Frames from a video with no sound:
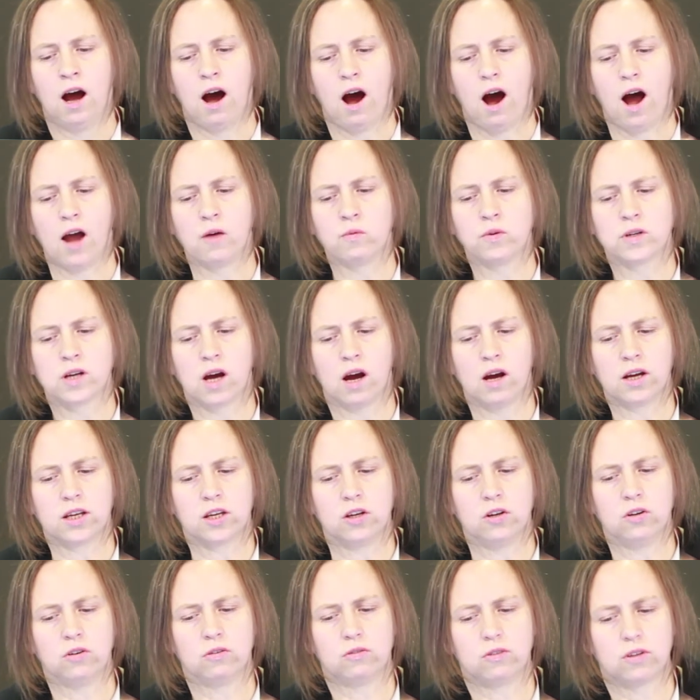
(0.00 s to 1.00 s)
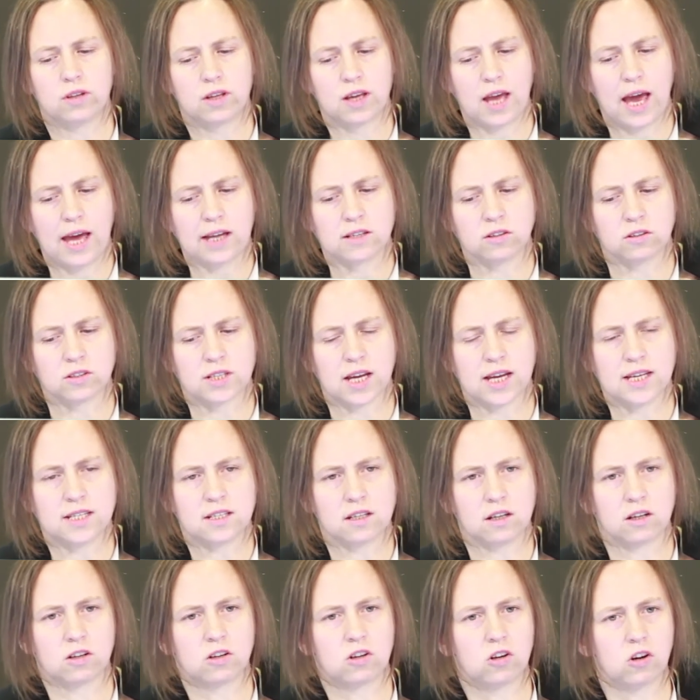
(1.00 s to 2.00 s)
I would argue
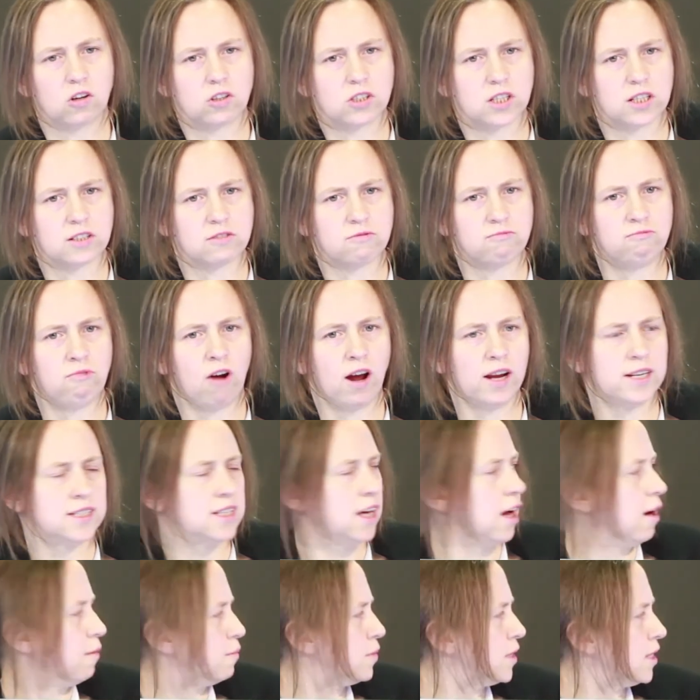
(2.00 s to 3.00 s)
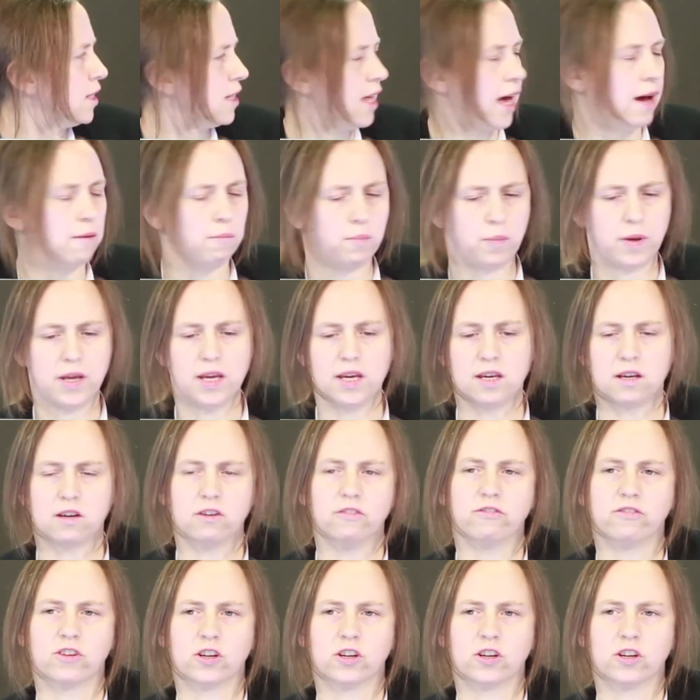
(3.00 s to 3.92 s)
care.data got us right up to that peak of